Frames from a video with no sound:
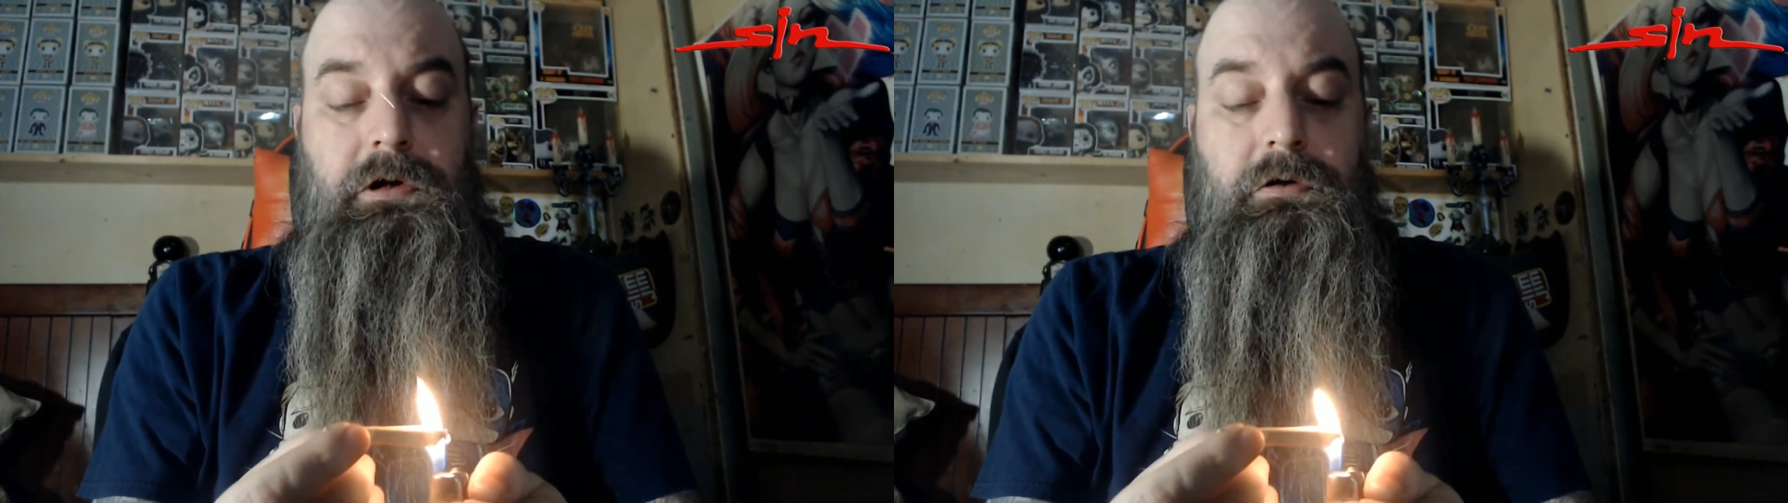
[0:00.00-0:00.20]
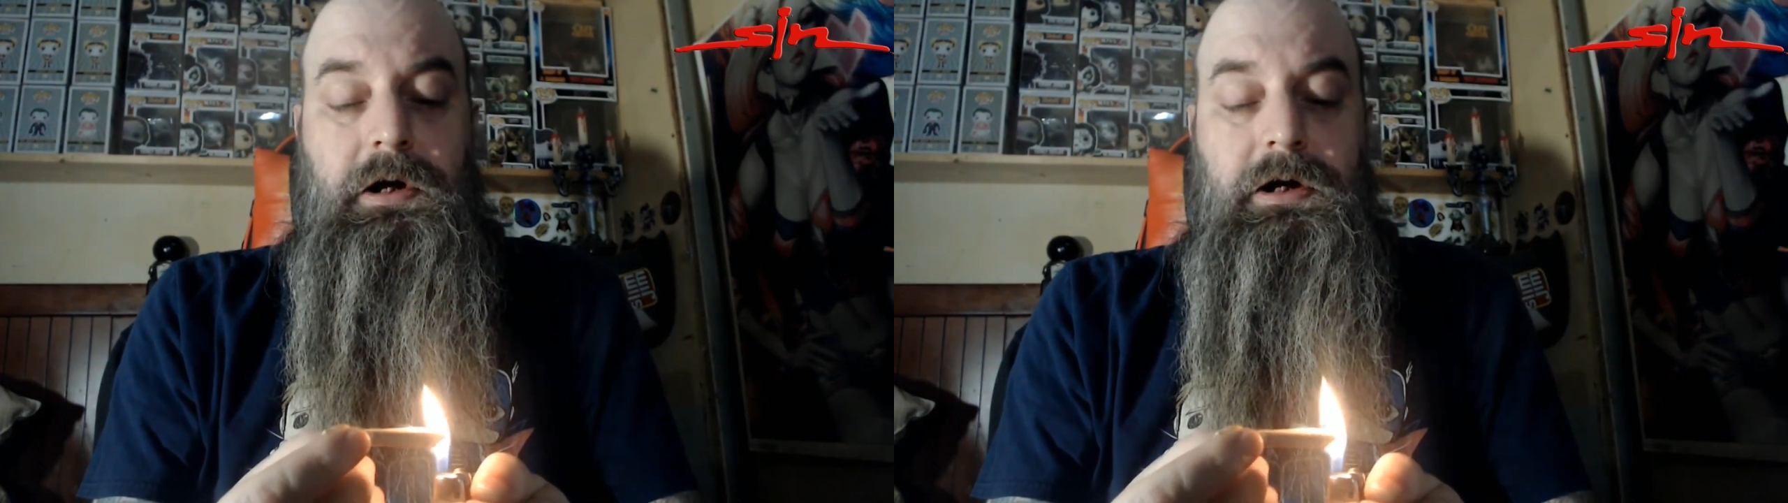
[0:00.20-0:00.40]

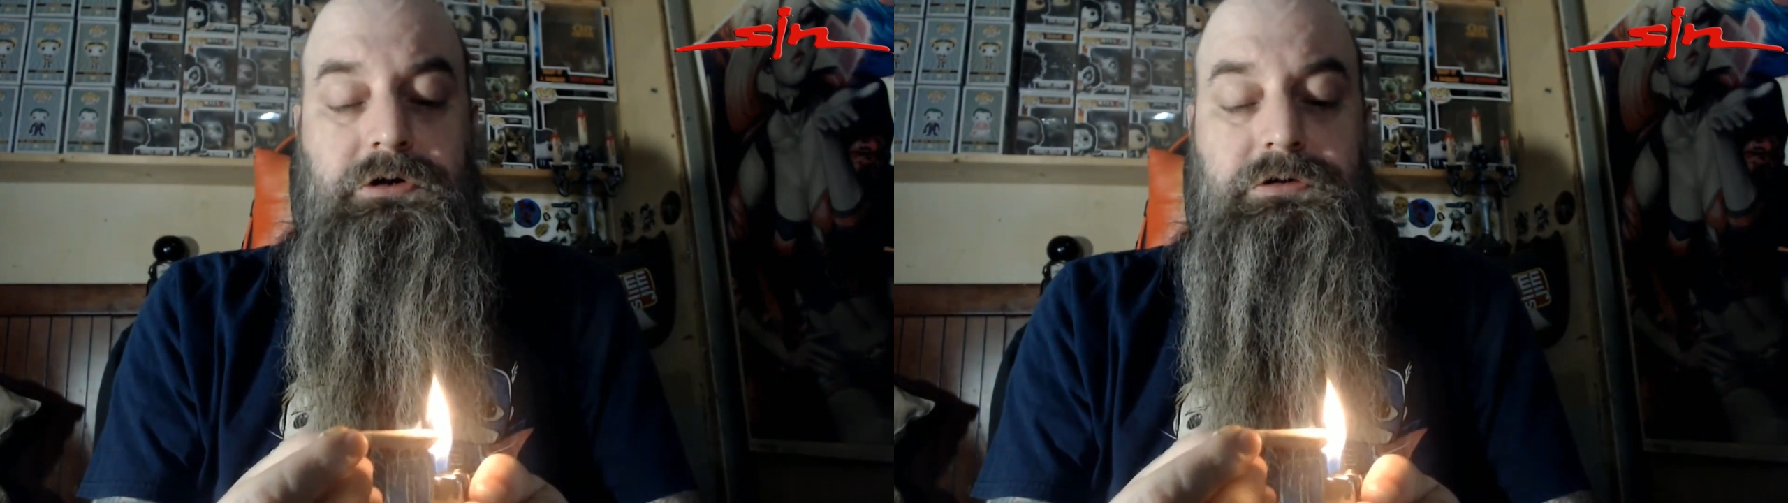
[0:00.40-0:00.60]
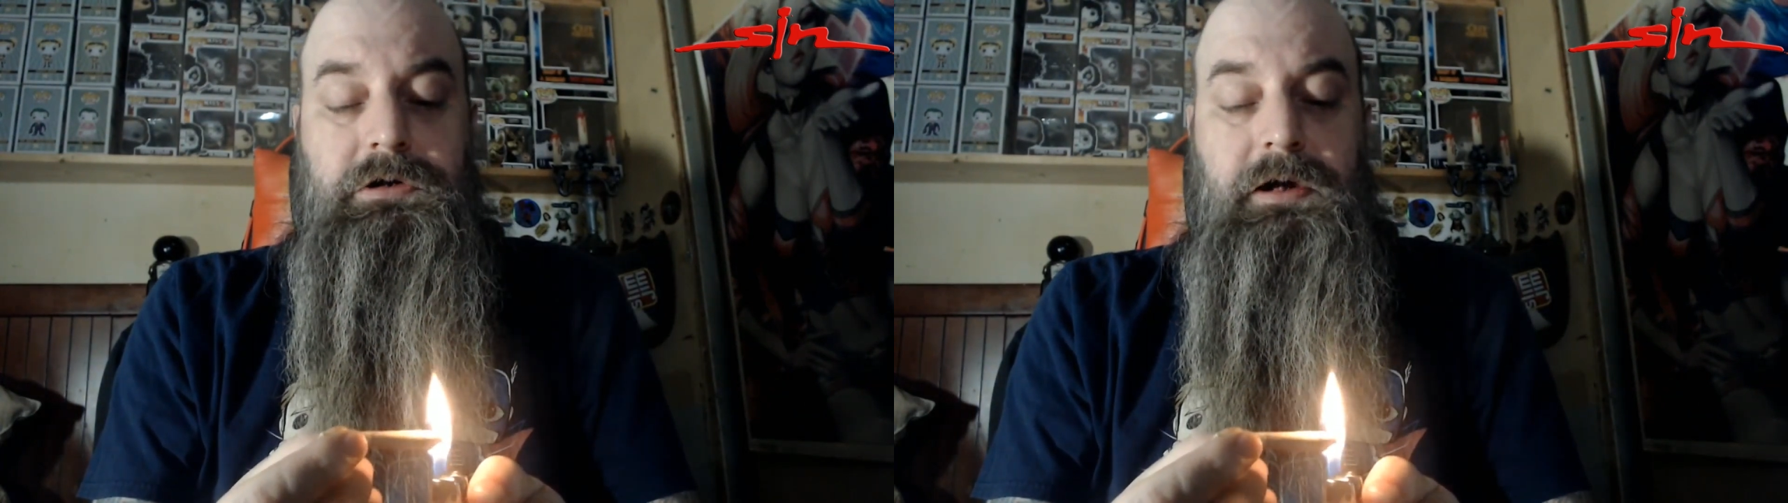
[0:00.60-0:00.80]
I
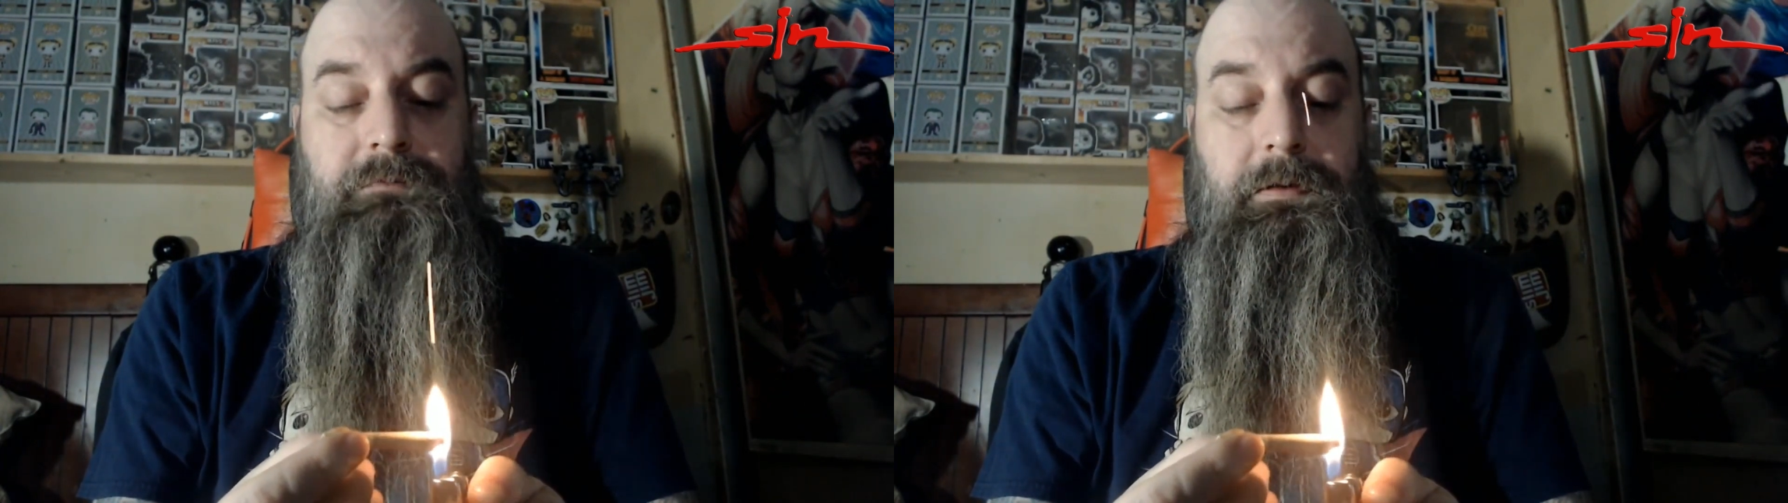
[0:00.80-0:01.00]
actually have a